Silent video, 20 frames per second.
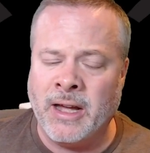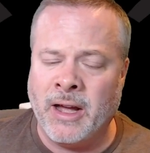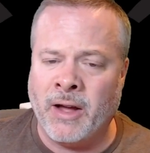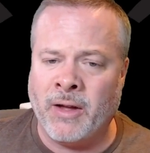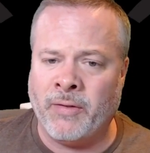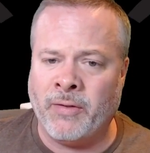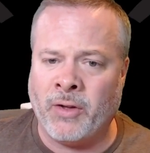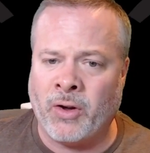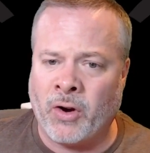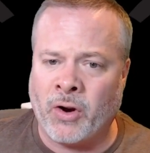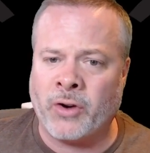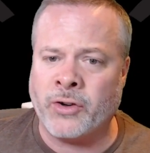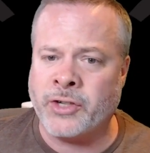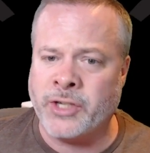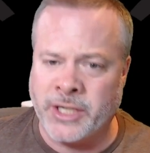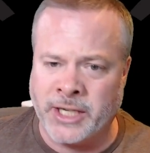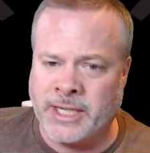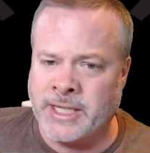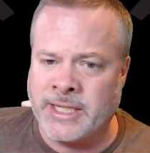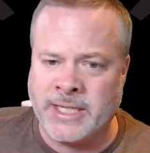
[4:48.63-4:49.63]
the harsh
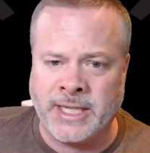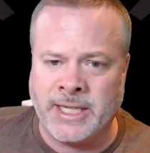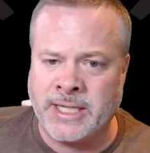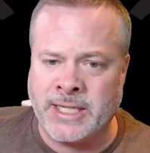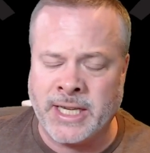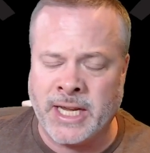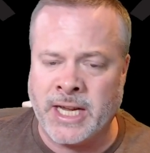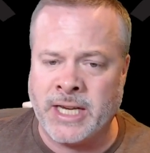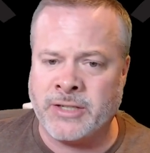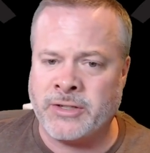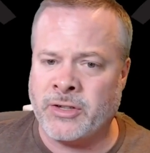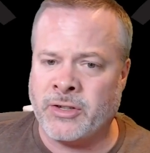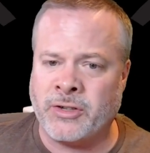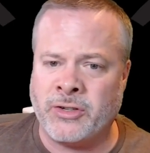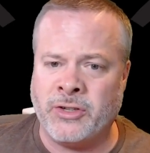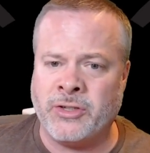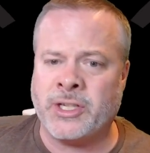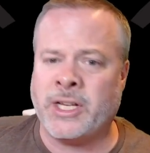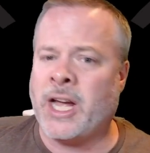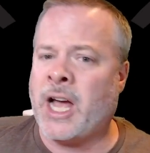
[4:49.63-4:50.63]
nicotine taste, so they're
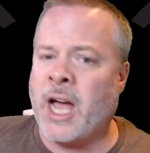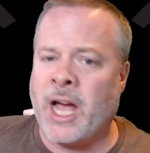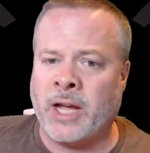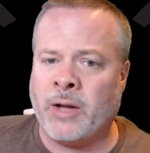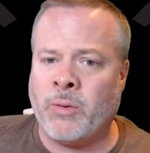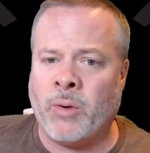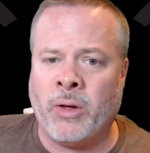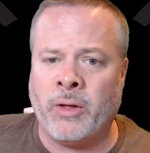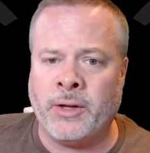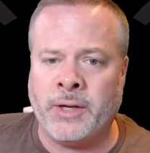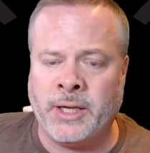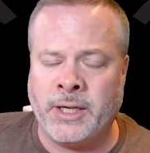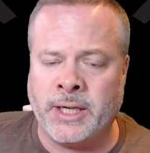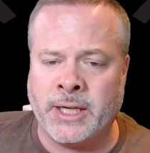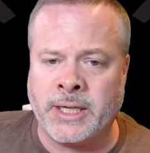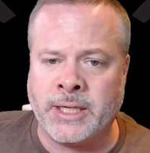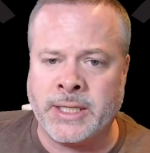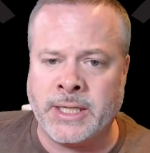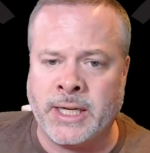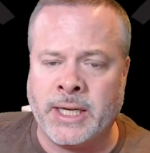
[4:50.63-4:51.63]
using high quality
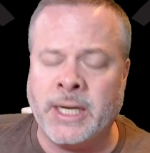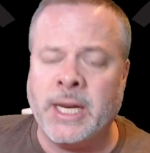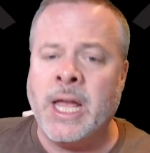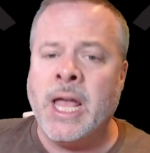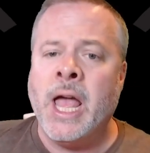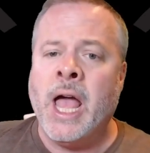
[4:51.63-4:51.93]
nicotine.